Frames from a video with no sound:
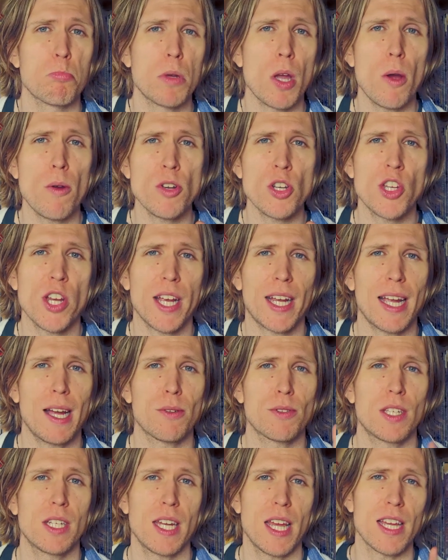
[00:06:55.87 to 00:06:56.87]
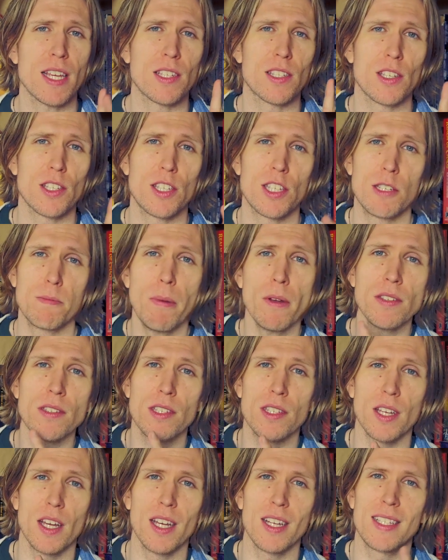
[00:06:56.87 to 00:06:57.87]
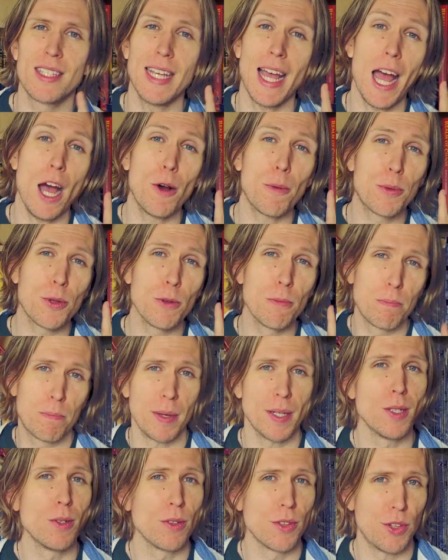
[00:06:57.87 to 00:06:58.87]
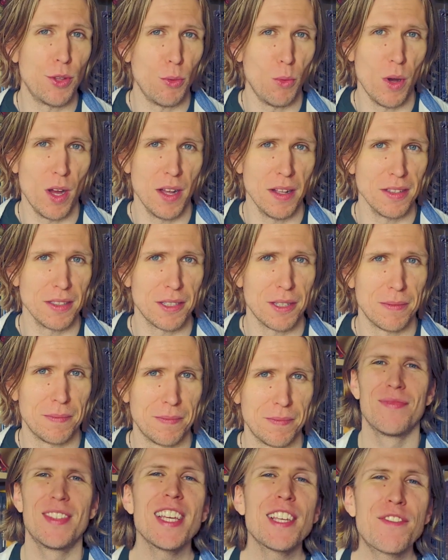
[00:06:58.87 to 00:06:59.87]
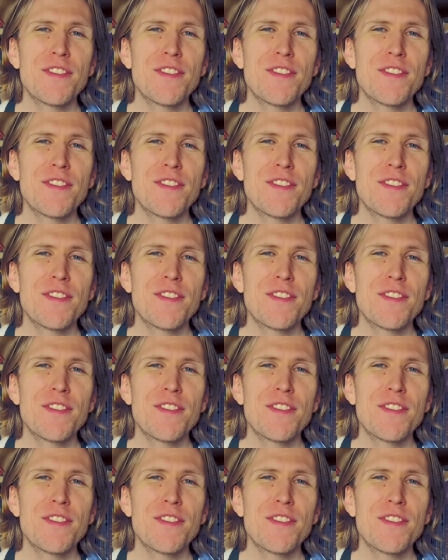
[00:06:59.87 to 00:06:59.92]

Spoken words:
go and check out today's sponsor to help you build the world. This